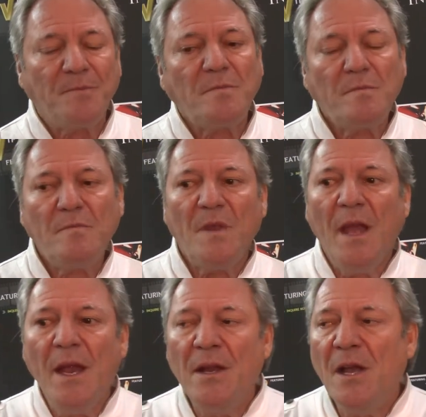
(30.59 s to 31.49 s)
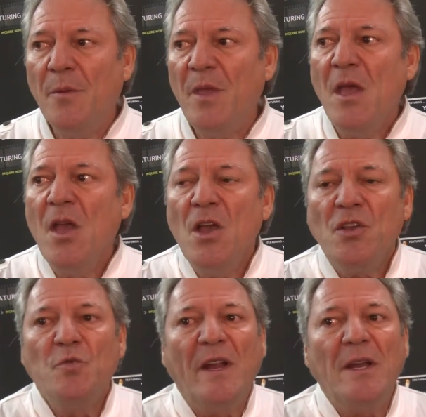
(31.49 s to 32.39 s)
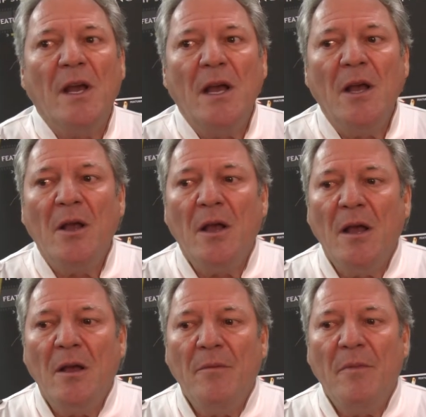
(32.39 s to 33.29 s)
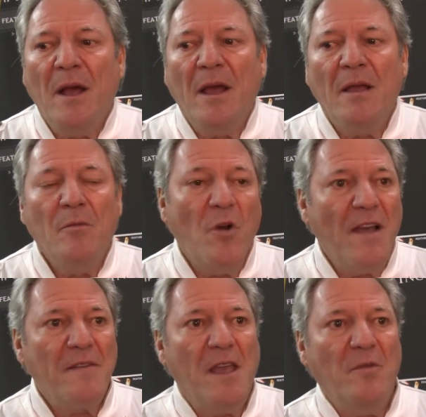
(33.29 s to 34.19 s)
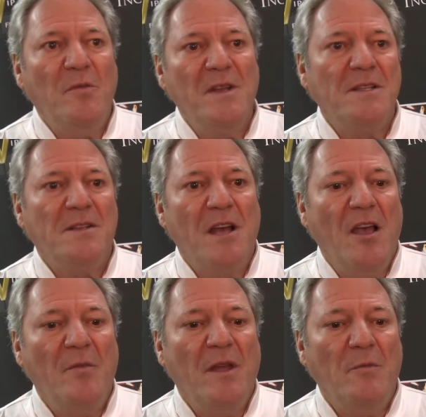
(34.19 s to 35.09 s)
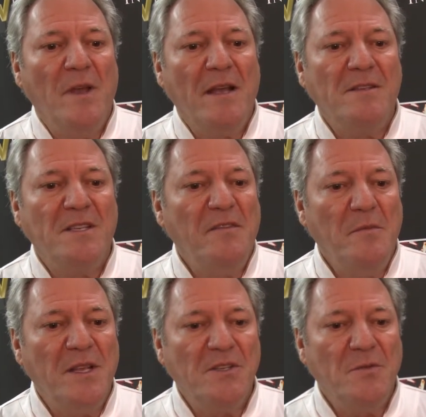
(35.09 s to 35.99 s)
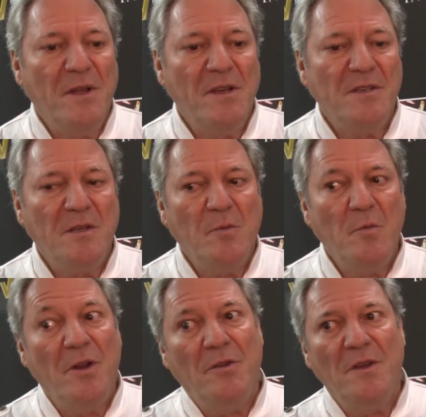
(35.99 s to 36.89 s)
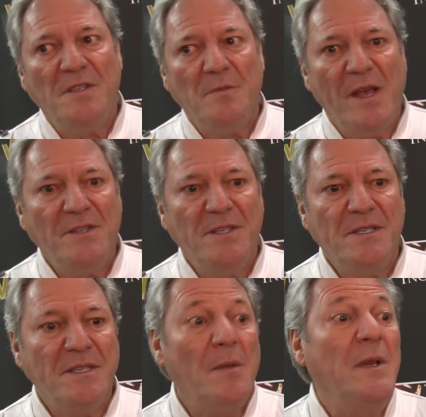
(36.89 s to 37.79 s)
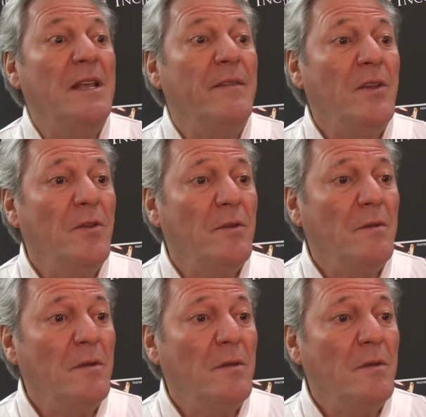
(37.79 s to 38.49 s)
Mm-hmm. And so when my wife came to me at the time, and we had 7 pizzerias, and we wanted to expand, she says, "I'm leaving you